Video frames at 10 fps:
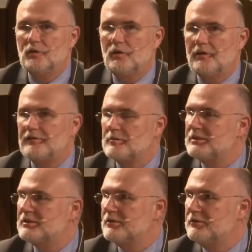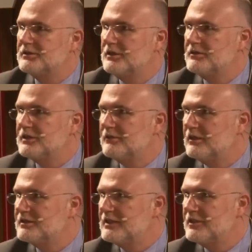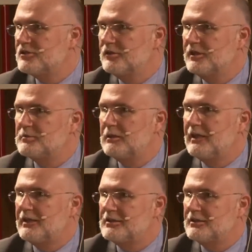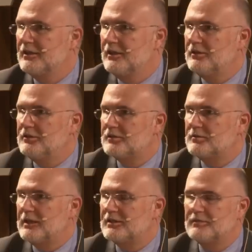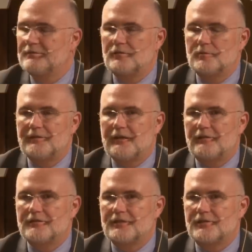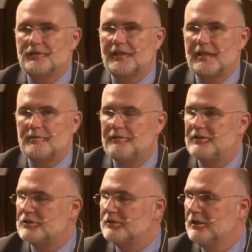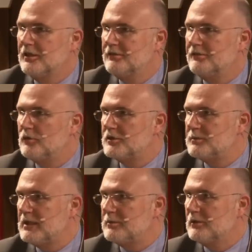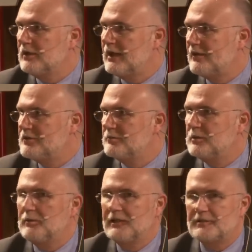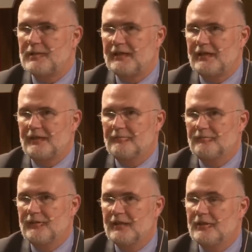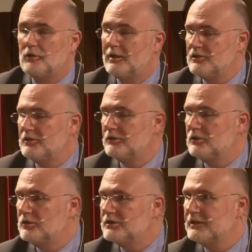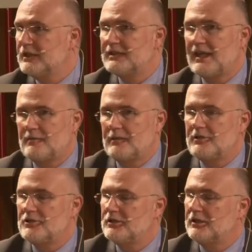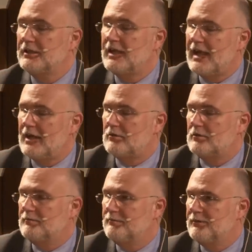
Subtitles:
One of them is that there is no civilized nation on this planet that doesn't make some form of health and social care provision for its people out of public spending. The question, of course, is how much and how.